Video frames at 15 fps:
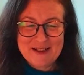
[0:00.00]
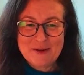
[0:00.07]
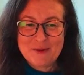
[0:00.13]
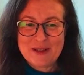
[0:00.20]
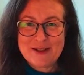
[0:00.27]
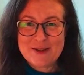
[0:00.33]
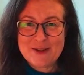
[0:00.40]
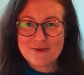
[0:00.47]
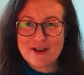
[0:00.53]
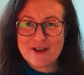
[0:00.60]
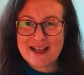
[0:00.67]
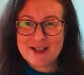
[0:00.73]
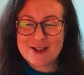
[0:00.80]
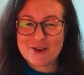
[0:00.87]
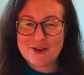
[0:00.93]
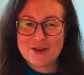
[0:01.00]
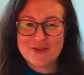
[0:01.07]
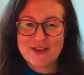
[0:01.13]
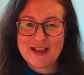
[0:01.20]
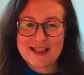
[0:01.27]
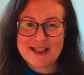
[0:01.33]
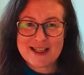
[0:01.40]
we use a range
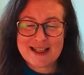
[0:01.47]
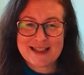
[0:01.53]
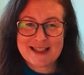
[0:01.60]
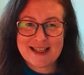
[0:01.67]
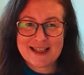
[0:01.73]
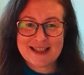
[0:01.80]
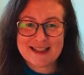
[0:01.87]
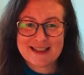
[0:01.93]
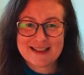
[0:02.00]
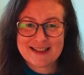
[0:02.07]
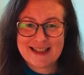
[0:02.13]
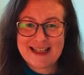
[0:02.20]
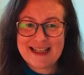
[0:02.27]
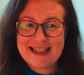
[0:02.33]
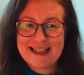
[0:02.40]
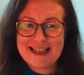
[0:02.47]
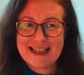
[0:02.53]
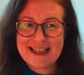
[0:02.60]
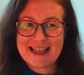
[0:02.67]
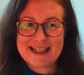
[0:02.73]
of energetic healing,